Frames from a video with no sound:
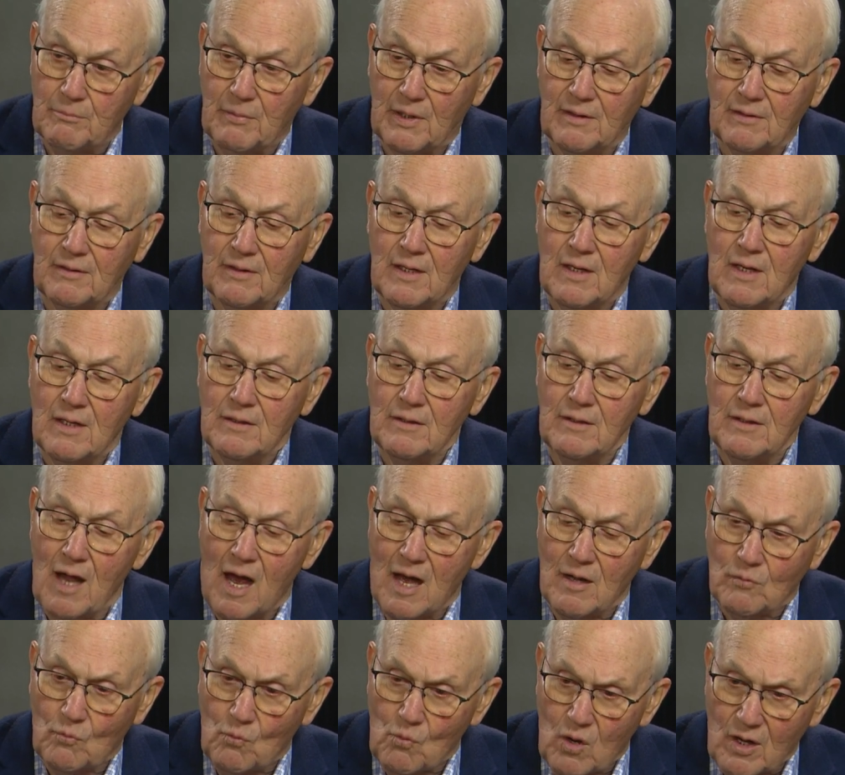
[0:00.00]
But
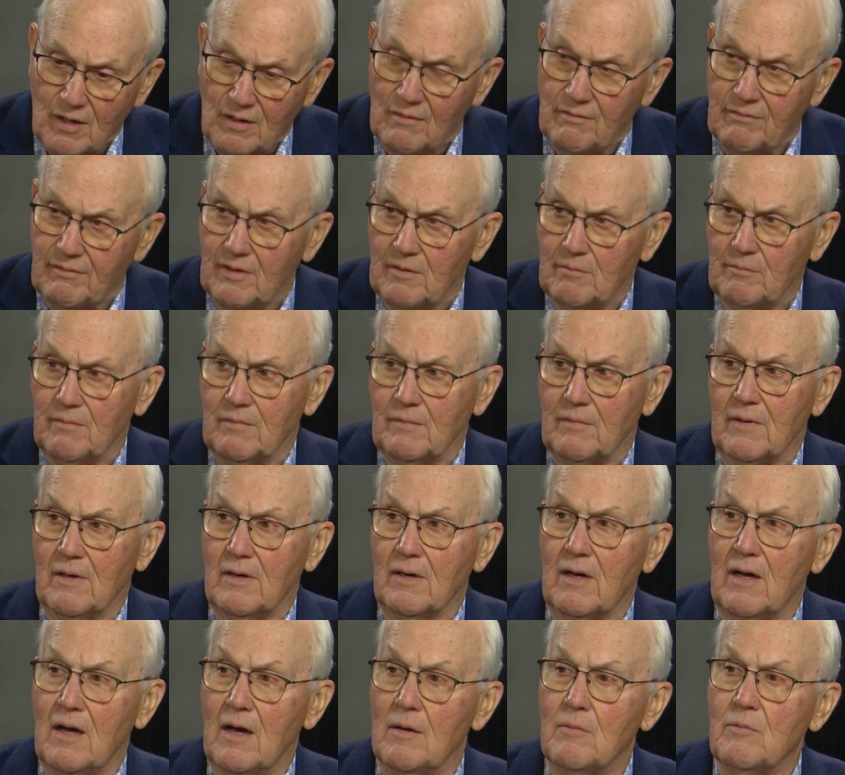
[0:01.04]
not one of them
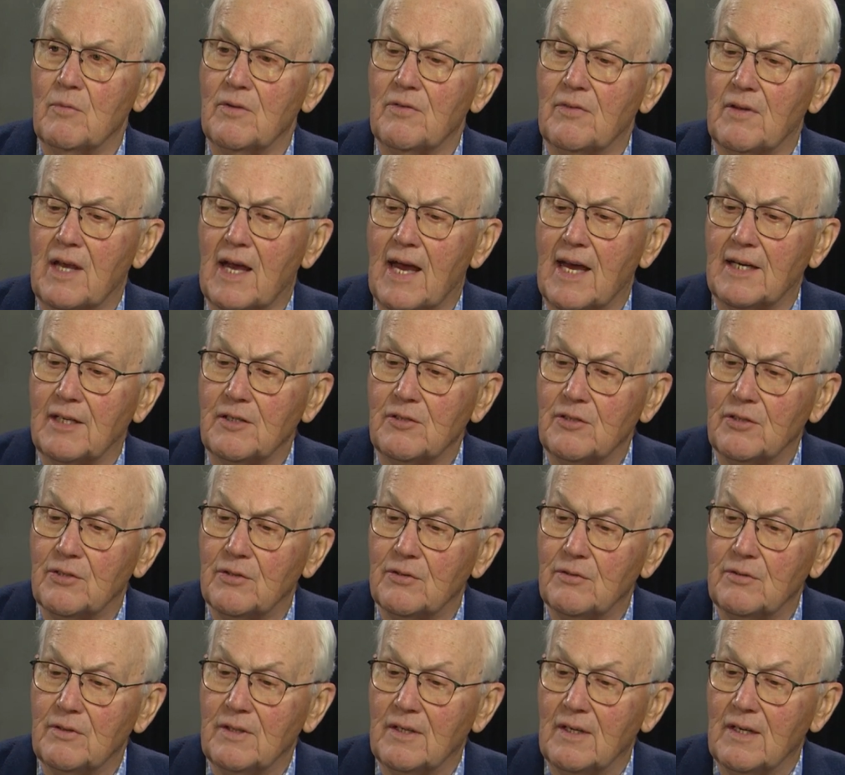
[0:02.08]
come with the
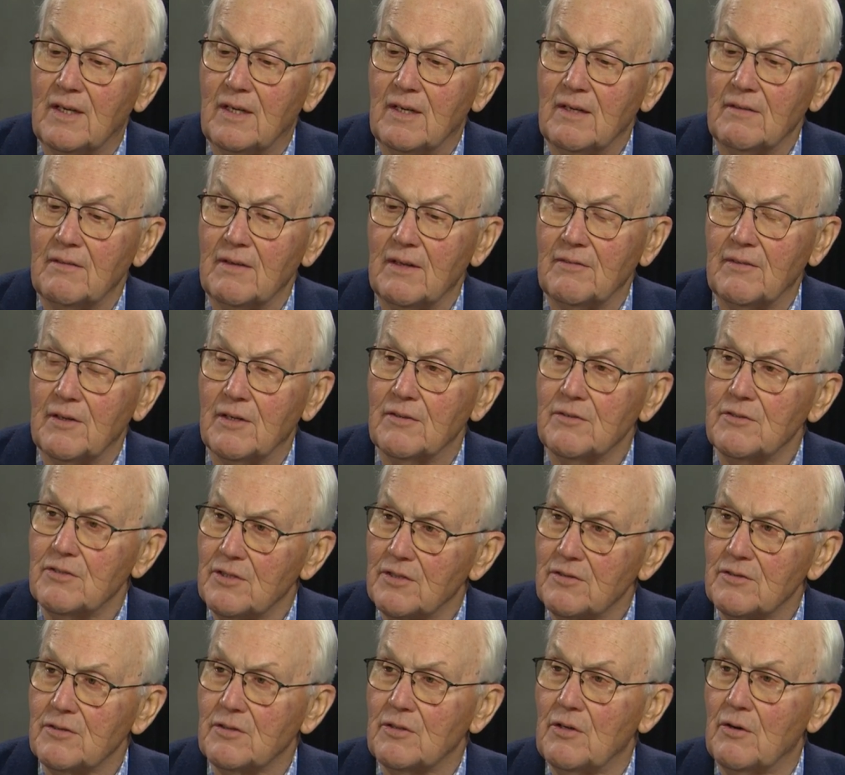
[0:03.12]
attitude that they're
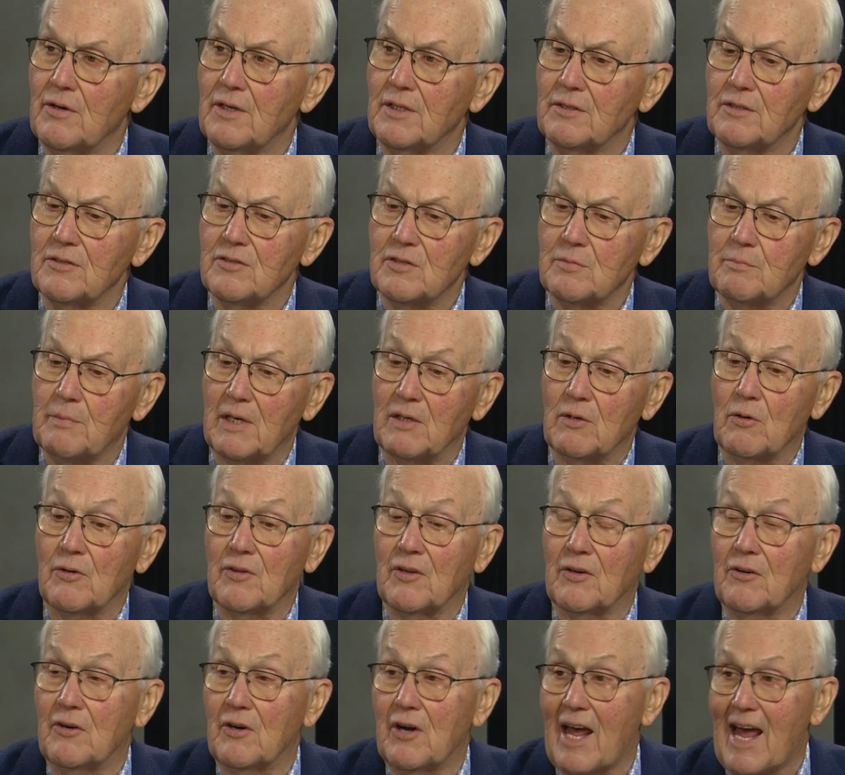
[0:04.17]
just going to spend, or
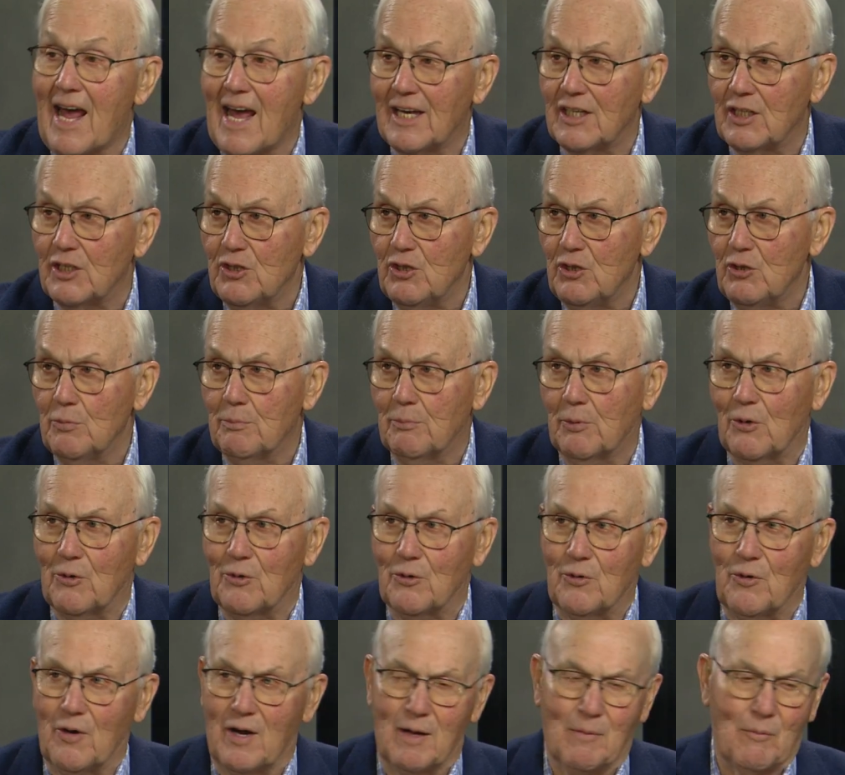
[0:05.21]
they're going to add a new
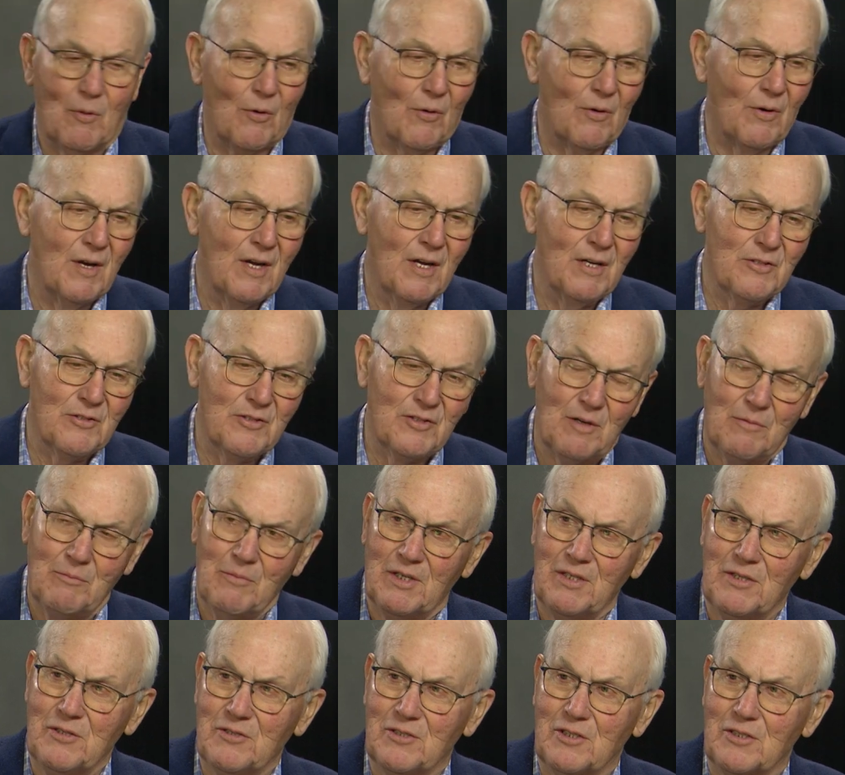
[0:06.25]
program, or
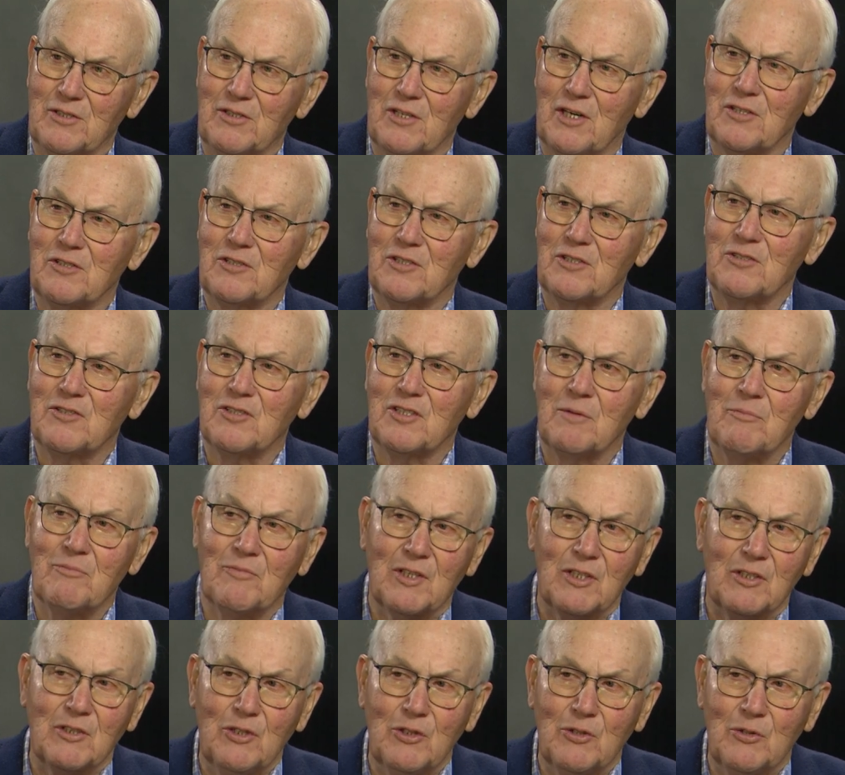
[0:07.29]
somebody suggested
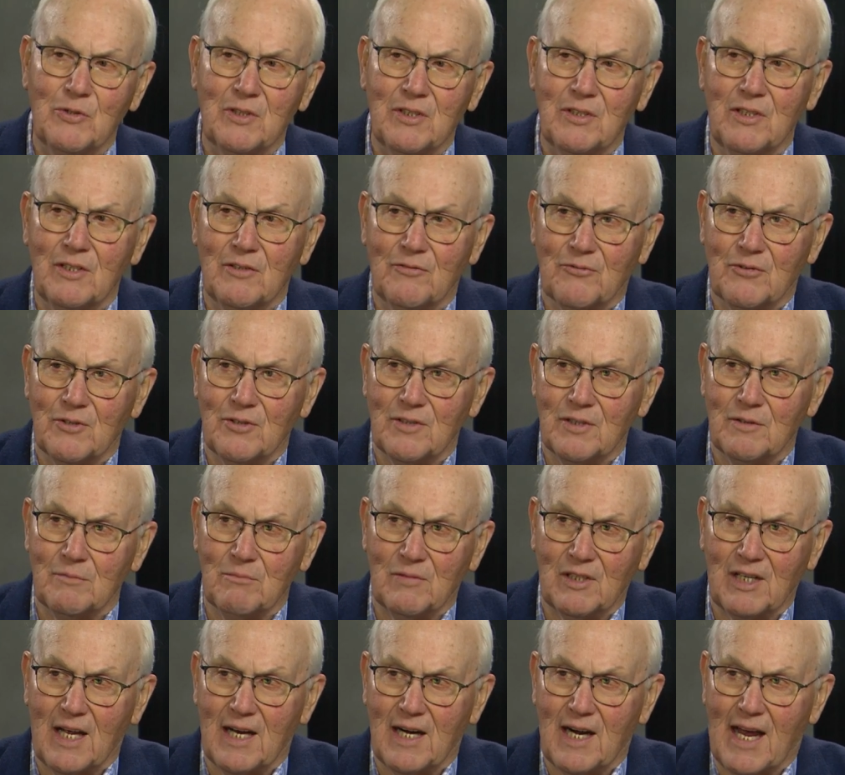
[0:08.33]
something new and different,
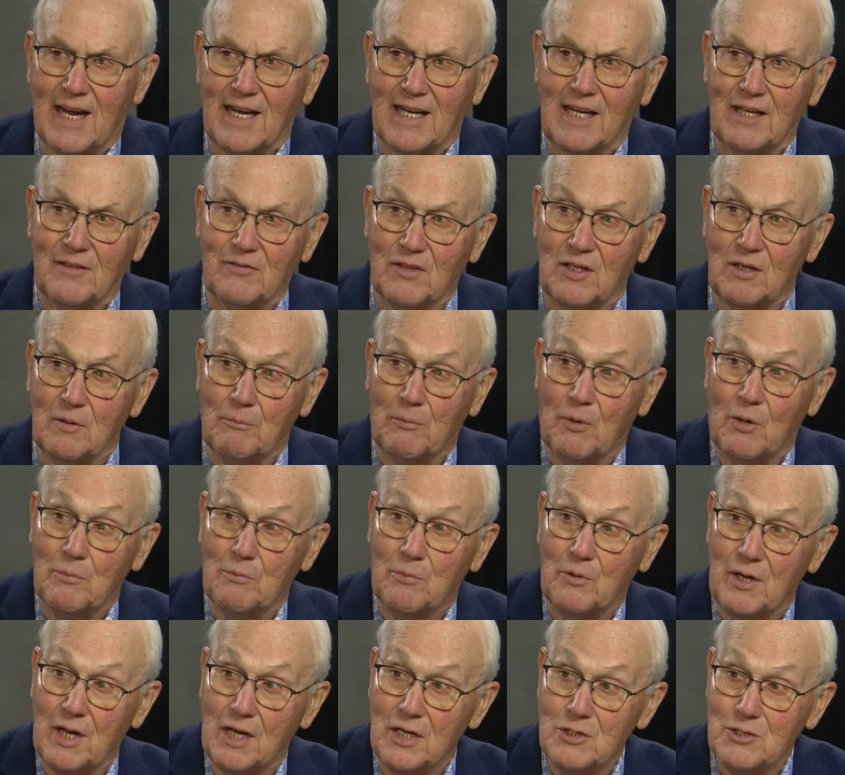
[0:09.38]
and can I get the
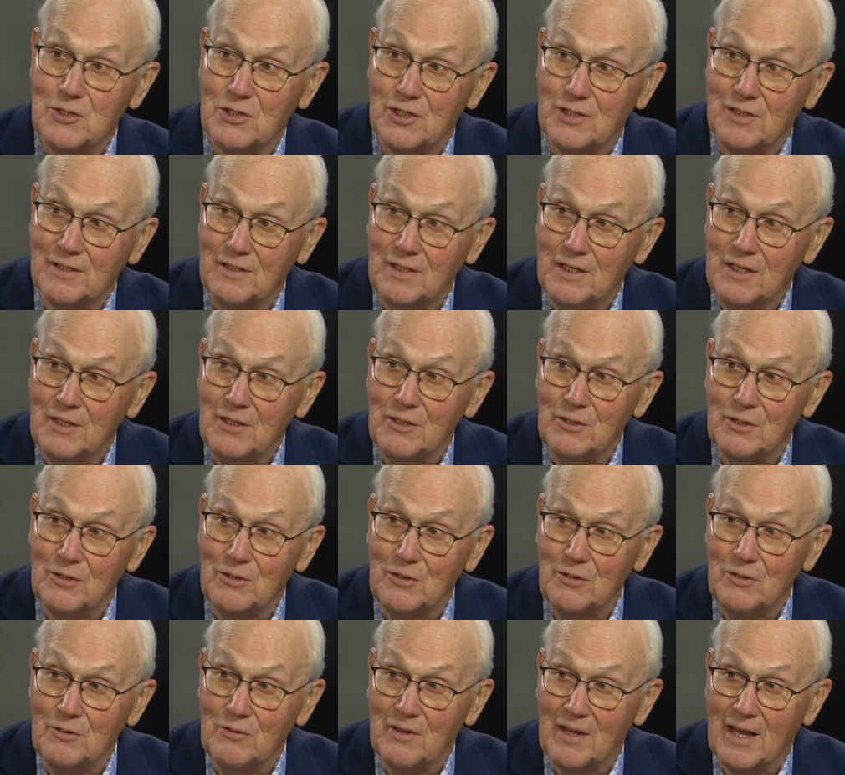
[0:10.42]
appropriation to
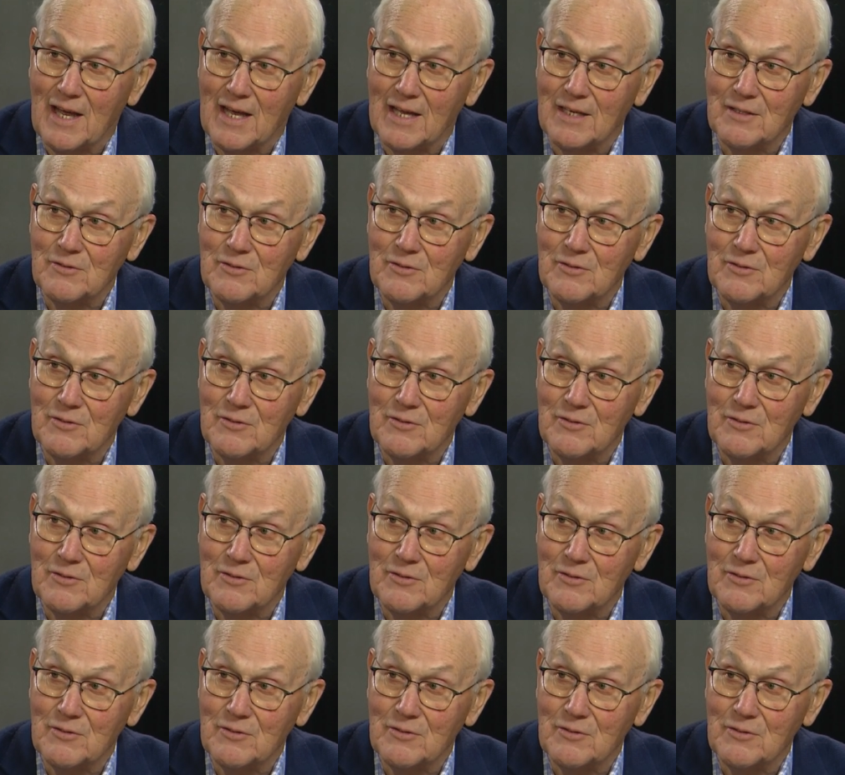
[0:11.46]
do that?